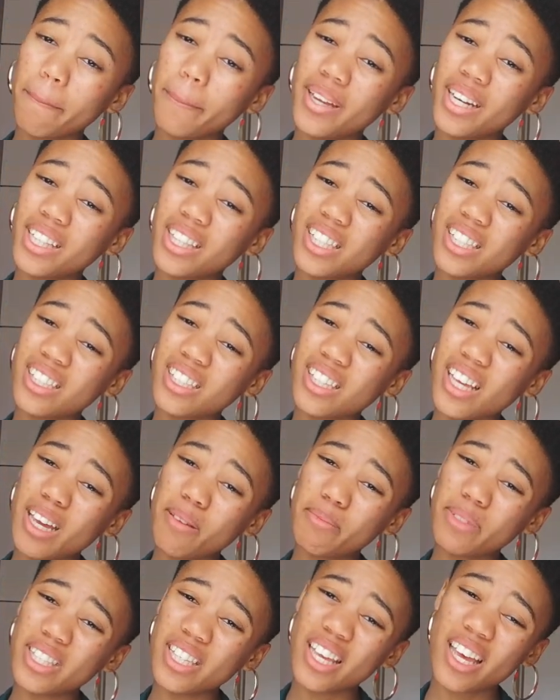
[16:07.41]
But at the same
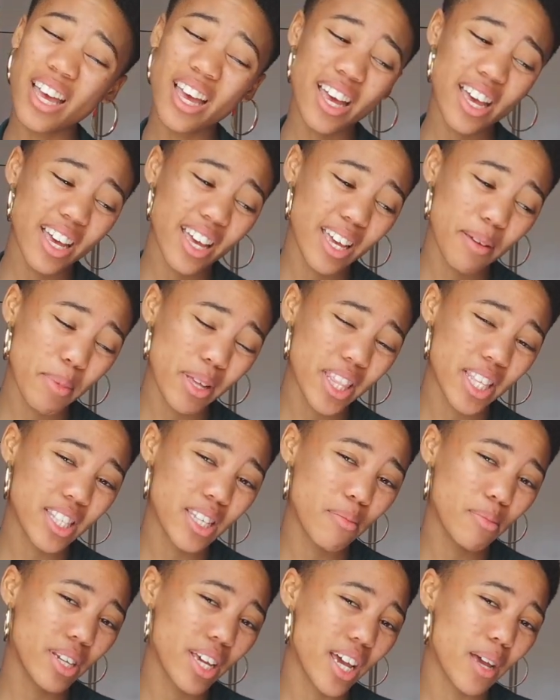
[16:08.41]
time, at the
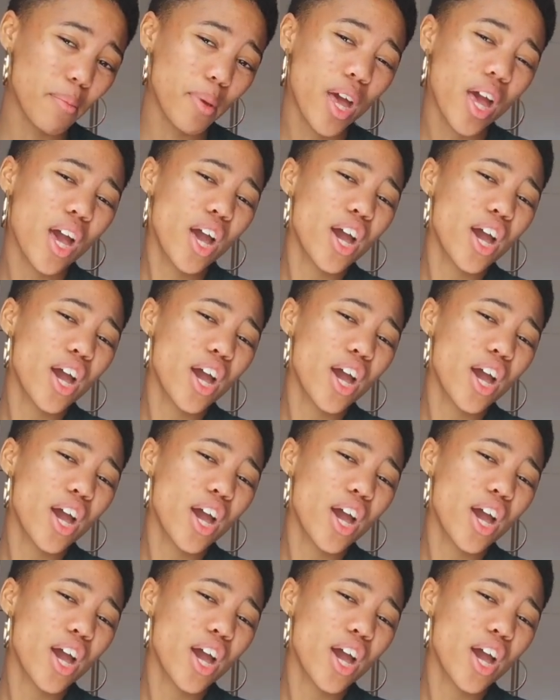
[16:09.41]
same time,